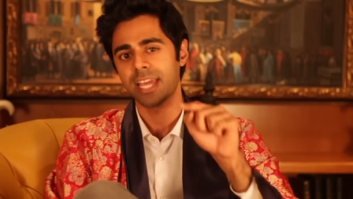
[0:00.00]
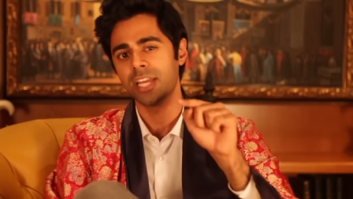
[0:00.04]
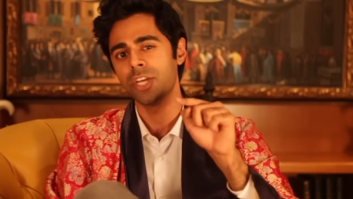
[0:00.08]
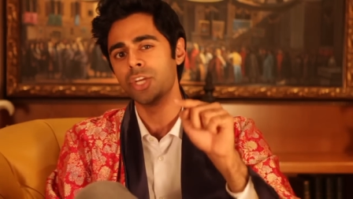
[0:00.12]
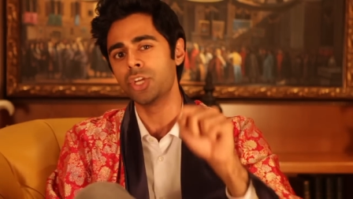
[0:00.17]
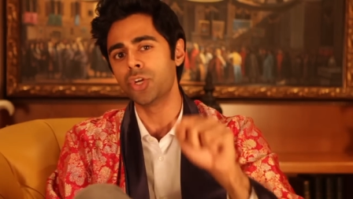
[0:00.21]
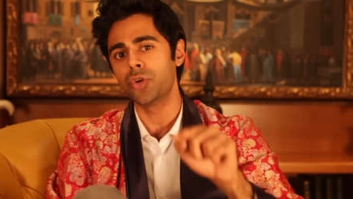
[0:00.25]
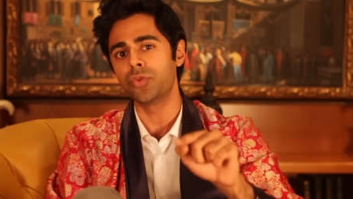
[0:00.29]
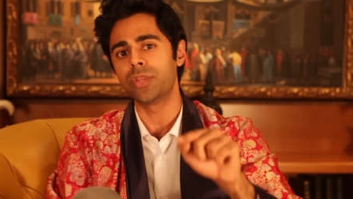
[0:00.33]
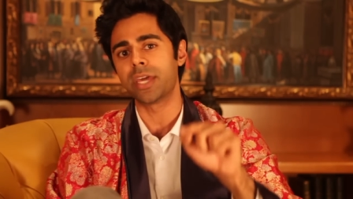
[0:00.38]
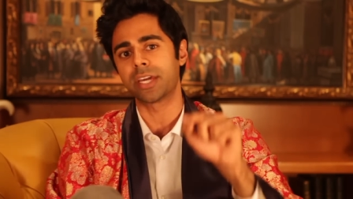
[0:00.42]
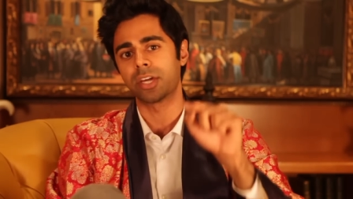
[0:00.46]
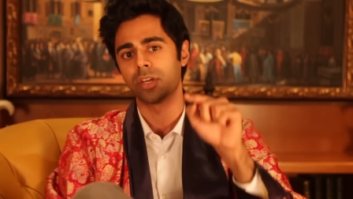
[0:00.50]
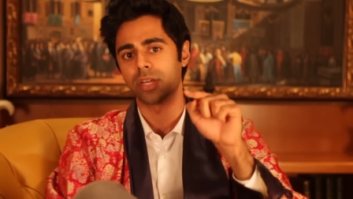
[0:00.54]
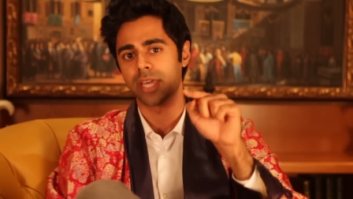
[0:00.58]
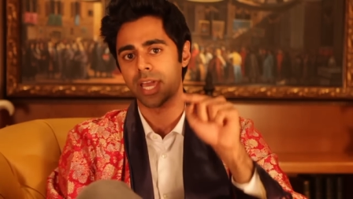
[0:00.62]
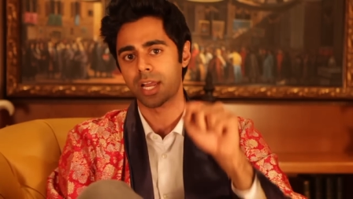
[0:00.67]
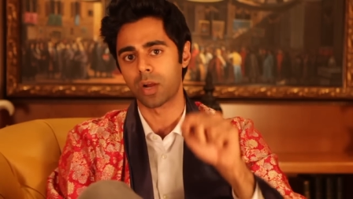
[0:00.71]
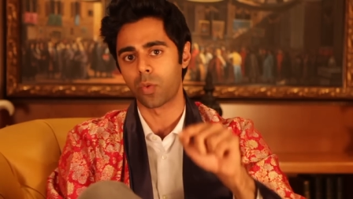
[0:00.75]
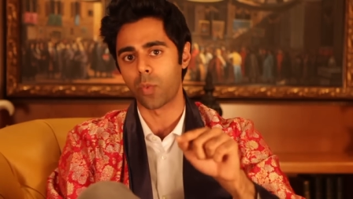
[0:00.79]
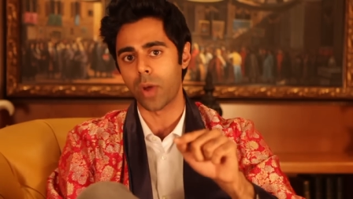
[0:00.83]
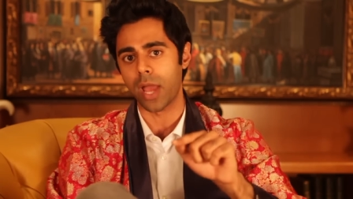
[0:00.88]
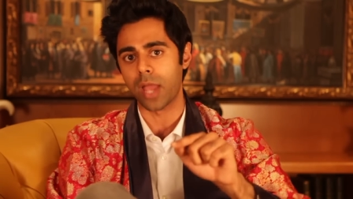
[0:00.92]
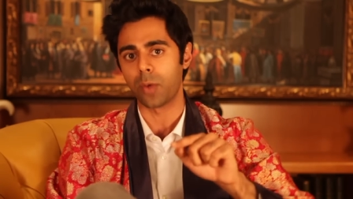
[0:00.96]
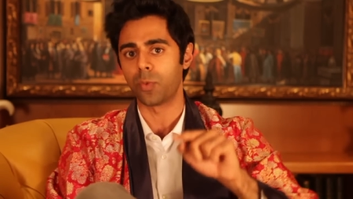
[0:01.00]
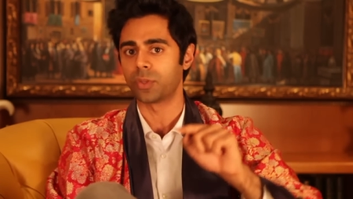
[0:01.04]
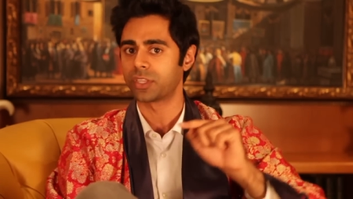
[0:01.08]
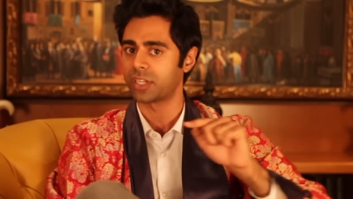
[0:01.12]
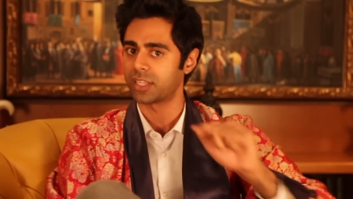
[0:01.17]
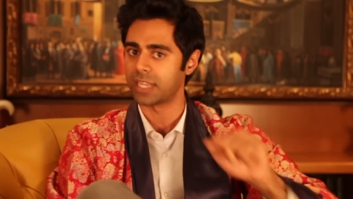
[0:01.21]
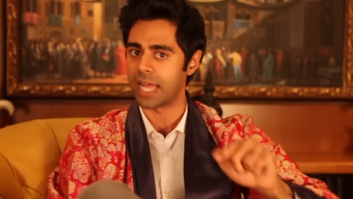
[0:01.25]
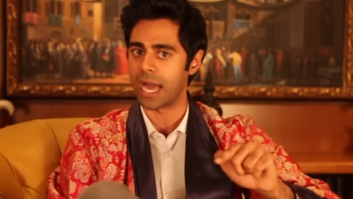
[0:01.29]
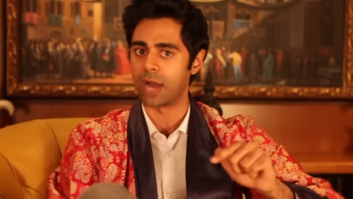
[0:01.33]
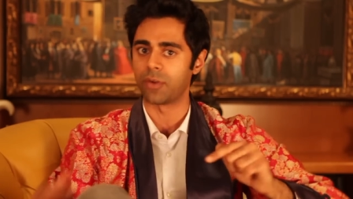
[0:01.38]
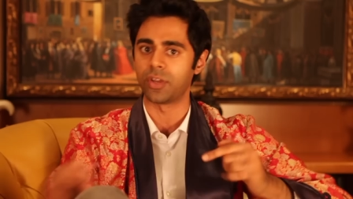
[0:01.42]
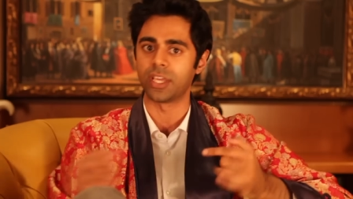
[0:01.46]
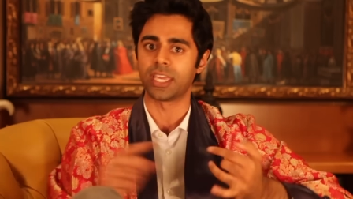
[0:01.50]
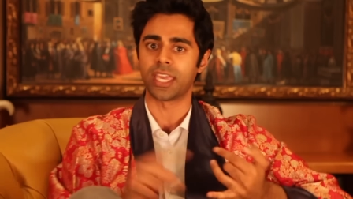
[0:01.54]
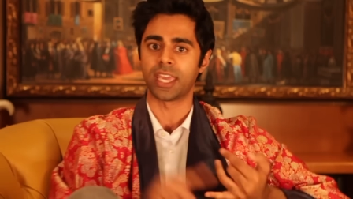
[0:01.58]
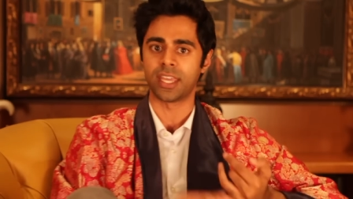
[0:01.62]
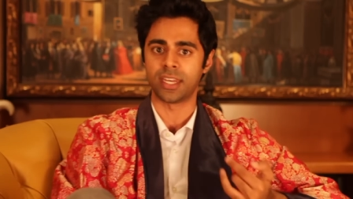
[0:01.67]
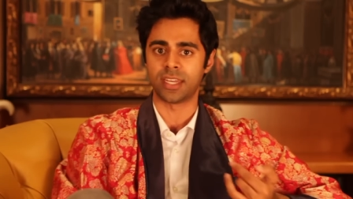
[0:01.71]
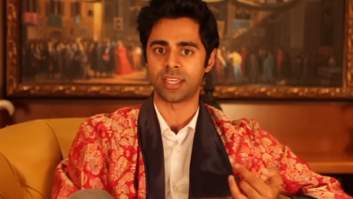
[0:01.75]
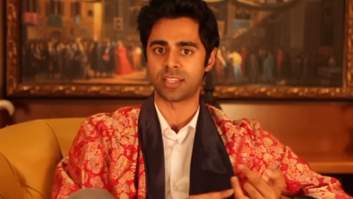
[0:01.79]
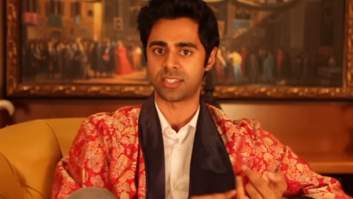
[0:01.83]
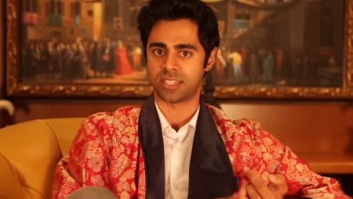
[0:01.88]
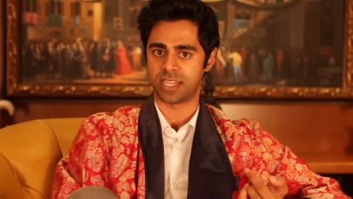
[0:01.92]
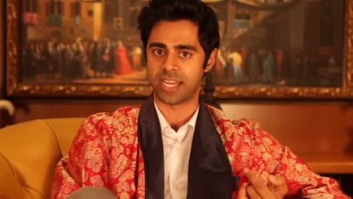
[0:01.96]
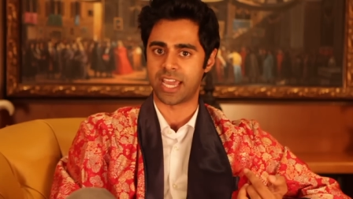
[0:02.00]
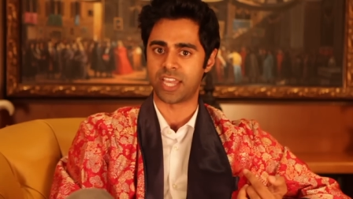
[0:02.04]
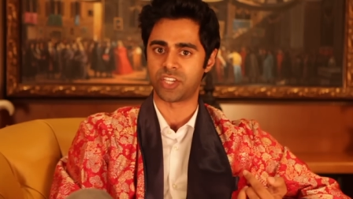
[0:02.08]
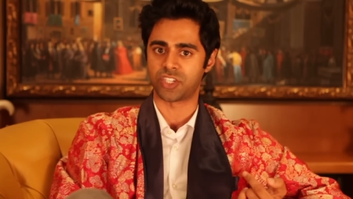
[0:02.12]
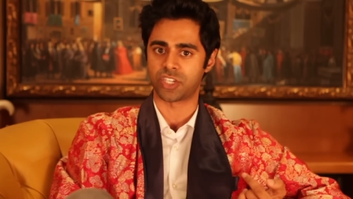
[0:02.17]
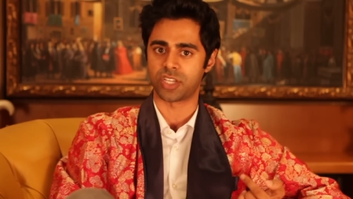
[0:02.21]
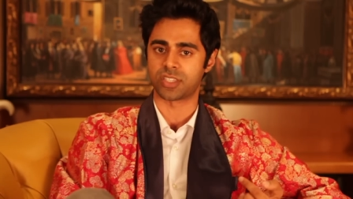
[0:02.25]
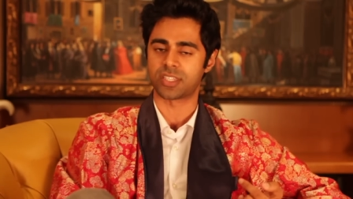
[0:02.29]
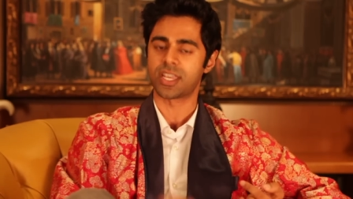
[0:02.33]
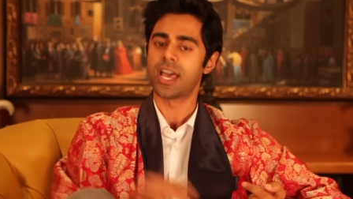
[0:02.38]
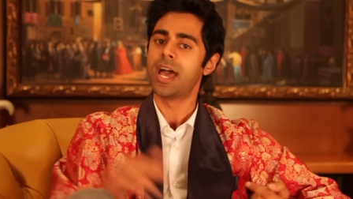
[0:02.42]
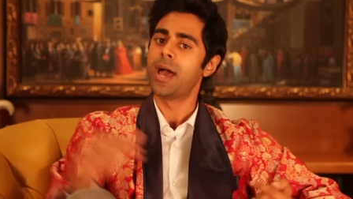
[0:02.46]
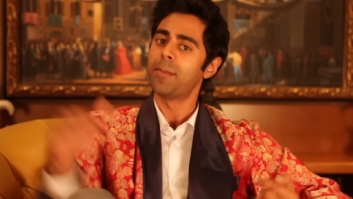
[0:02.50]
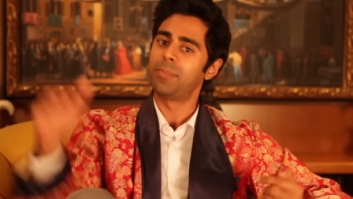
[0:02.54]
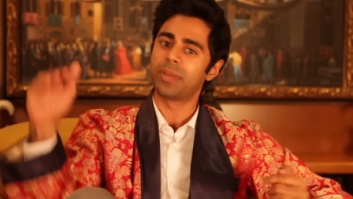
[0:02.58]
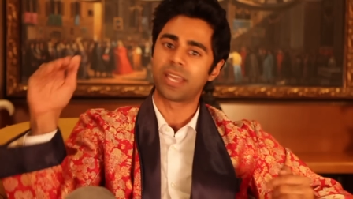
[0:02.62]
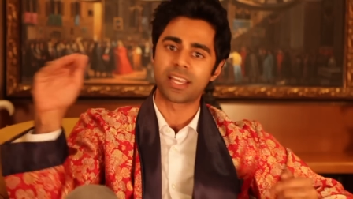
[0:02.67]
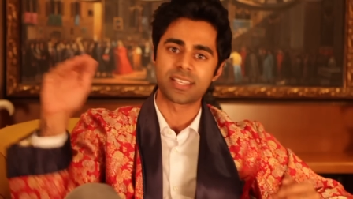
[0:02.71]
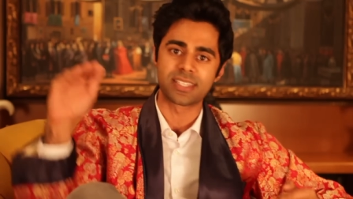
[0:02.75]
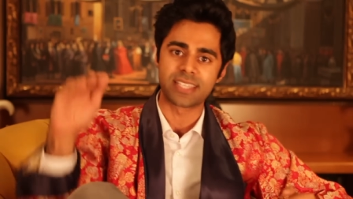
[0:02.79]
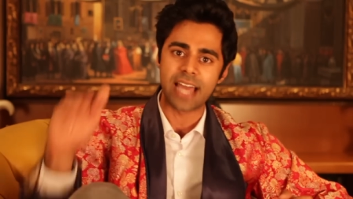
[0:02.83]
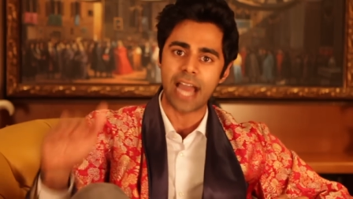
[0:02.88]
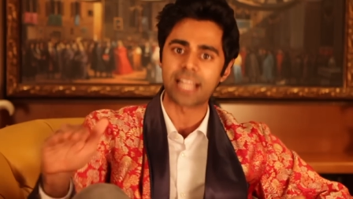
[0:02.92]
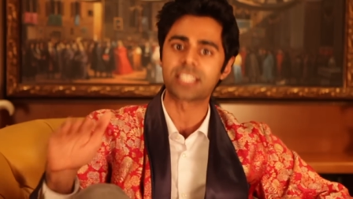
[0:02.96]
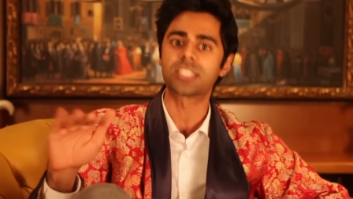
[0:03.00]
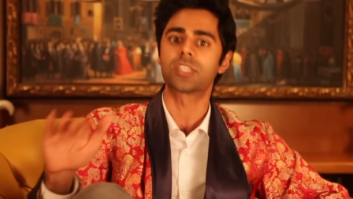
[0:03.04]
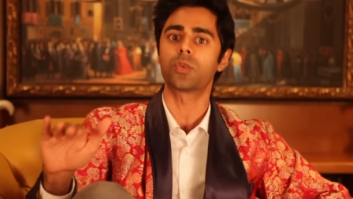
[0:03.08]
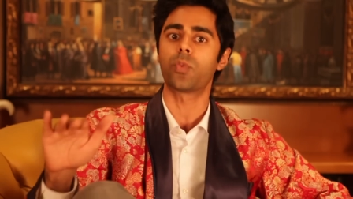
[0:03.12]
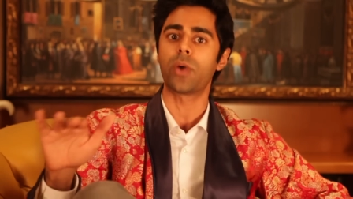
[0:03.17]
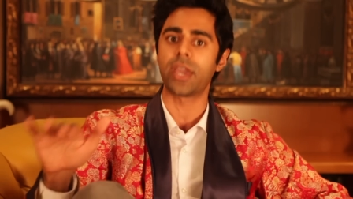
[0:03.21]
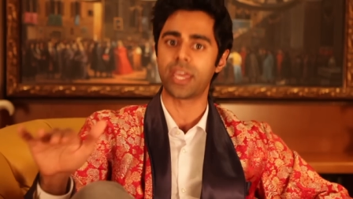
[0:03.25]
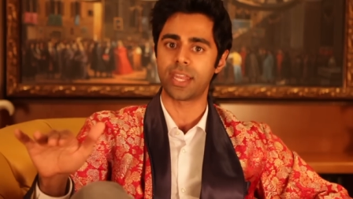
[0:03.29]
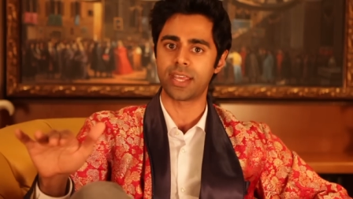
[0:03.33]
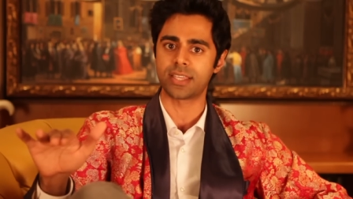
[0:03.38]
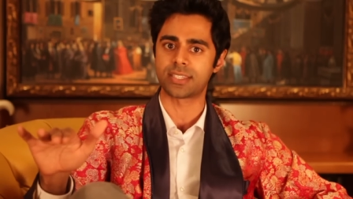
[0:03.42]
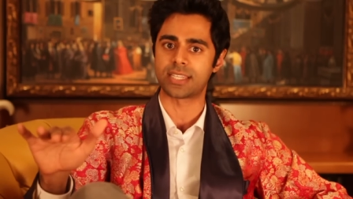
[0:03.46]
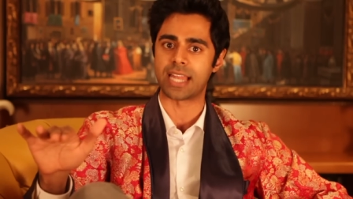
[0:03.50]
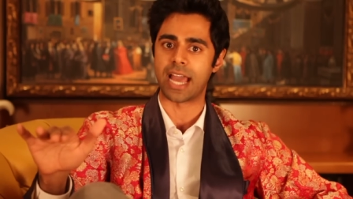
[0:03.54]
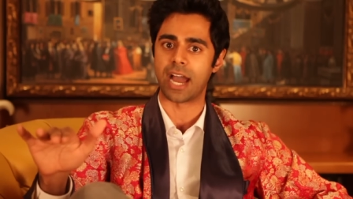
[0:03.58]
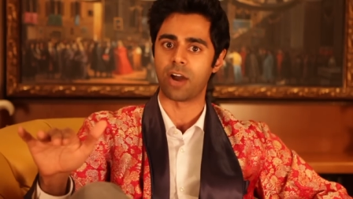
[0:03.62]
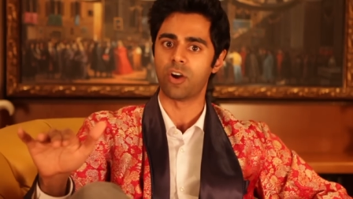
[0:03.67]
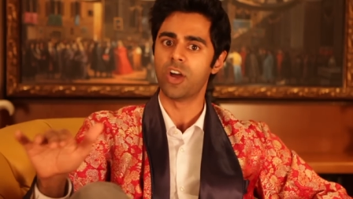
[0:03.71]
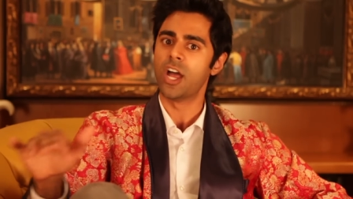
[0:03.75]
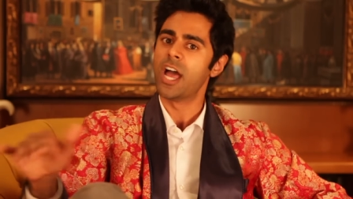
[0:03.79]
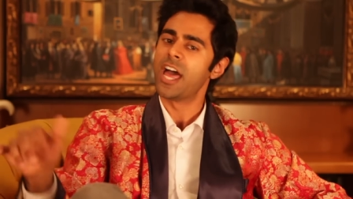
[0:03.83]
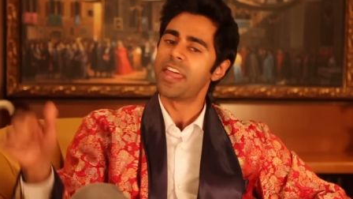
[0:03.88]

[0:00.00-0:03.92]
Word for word: knew they could get away with clowning Indians and Asians because that's the way it is now.